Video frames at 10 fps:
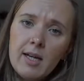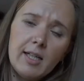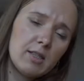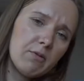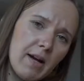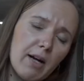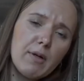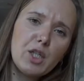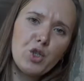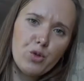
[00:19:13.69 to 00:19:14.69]
It's a
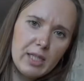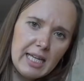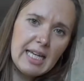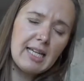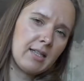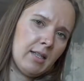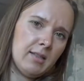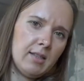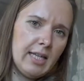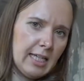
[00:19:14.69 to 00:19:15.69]
very unique
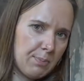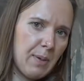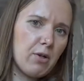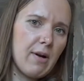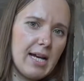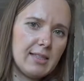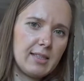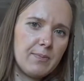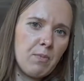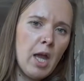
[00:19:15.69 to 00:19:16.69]
experience.